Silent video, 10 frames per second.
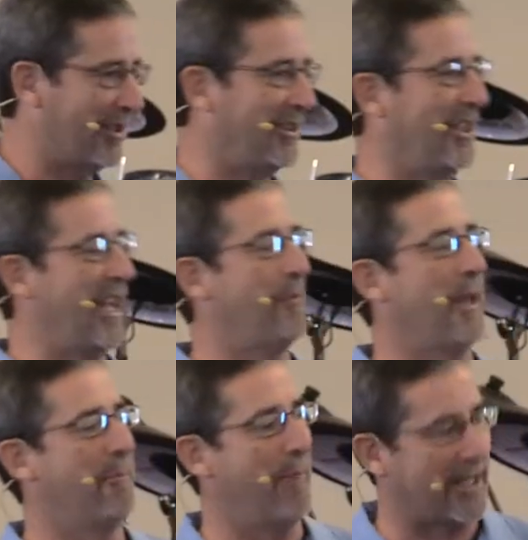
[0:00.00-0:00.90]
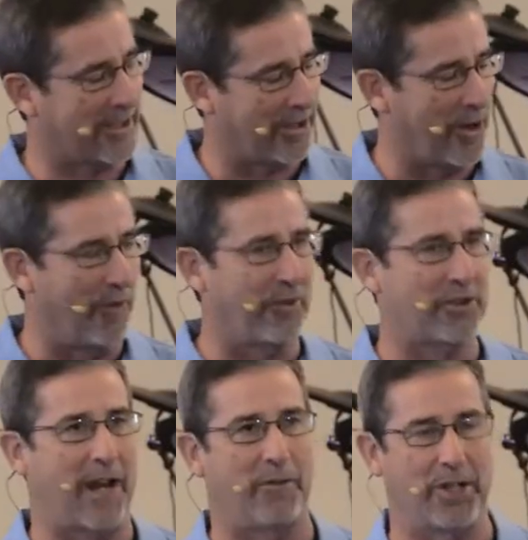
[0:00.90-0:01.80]
and then they've been in Mexico for
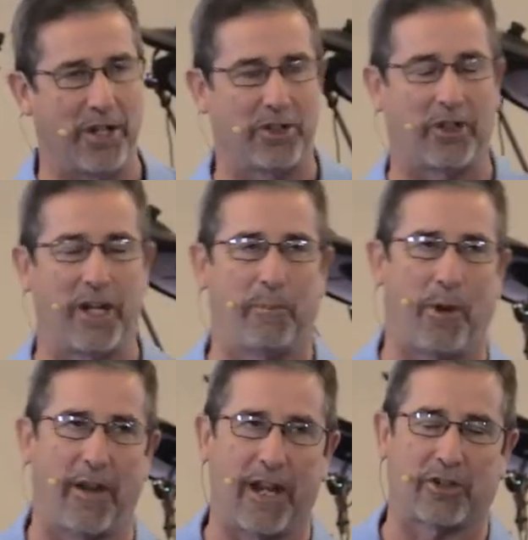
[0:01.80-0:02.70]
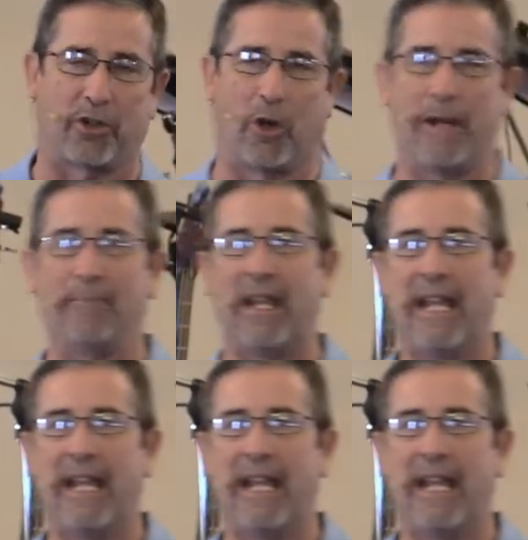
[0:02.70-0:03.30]
several years. You'll hear part of that story.